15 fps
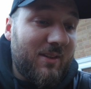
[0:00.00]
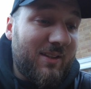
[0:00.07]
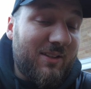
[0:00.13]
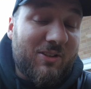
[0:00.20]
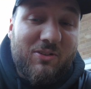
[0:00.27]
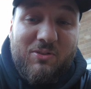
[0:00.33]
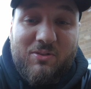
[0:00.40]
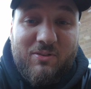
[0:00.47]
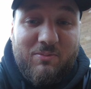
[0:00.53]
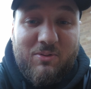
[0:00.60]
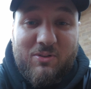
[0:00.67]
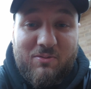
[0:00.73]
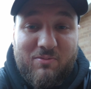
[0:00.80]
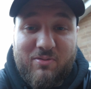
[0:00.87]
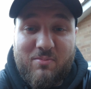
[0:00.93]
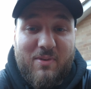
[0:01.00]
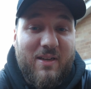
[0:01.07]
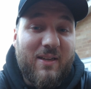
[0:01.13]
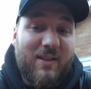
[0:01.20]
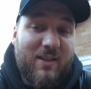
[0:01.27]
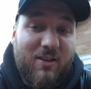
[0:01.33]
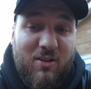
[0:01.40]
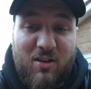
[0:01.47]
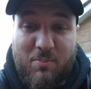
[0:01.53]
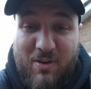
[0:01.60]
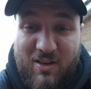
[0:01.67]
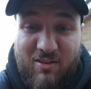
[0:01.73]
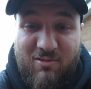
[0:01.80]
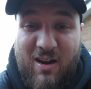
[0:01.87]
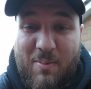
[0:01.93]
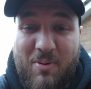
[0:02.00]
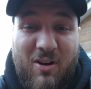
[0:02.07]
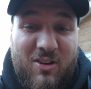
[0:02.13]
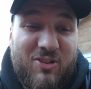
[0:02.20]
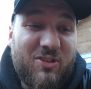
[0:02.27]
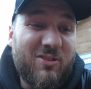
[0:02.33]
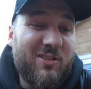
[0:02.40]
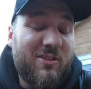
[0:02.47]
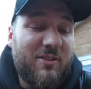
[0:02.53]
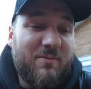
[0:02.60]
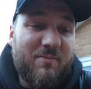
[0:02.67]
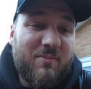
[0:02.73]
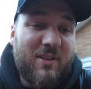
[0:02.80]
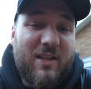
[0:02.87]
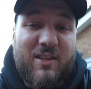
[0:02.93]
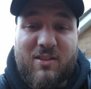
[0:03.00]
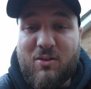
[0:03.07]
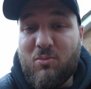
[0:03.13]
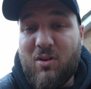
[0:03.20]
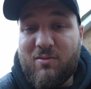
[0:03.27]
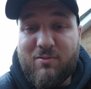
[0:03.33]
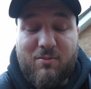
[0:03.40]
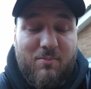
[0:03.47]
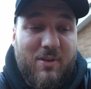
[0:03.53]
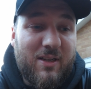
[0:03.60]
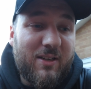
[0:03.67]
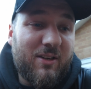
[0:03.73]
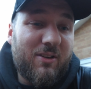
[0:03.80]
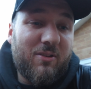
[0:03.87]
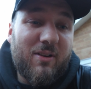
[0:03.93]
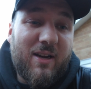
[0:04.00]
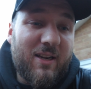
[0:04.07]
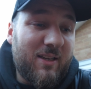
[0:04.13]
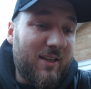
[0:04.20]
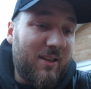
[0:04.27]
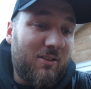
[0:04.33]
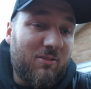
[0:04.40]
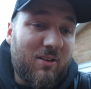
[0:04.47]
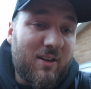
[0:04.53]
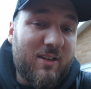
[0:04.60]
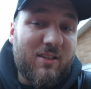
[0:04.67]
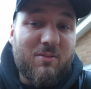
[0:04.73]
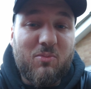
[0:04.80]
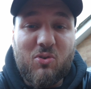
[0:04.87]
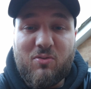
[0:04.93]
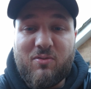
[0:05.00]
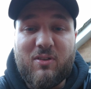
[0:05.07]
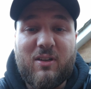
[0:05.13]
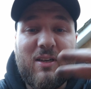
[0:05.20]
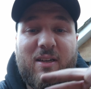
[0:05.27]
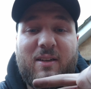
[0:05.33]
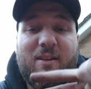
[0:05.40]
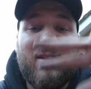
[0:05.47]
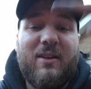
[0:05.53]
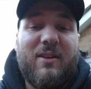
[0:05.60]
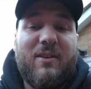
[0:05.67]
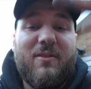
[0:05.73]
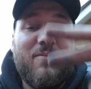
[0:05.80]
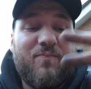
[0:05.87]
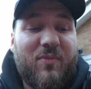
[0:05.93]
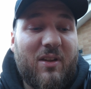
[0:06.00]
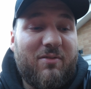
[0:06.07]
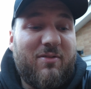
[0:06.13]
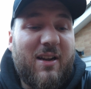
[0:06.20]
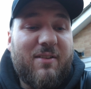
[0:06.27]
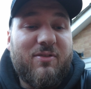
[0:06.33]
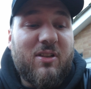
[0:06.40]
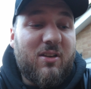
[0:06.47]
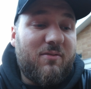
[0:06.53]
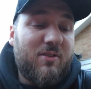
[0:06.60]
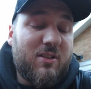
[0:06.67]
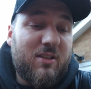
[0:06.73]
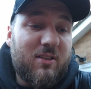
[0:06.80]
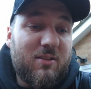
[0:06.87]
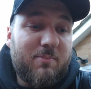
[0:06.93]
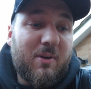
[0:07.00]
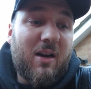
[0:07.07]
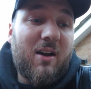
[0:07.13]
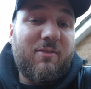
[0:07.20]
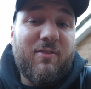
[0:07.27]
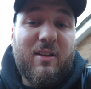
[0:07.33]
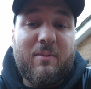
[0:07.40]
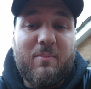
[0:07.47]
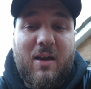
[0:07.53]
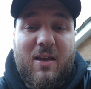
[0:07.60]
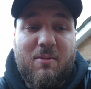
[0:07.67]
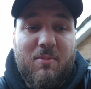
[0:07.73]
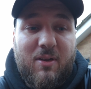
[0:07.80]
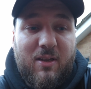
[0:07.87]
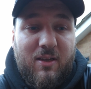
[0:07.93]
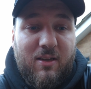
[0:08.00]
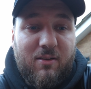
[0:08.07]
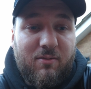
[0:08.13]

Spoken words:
This wasn't for me. It could have been the wrap I was using. It is the one from B&Q. It ain't that great. It's more for like flat surfaces. But I think maybe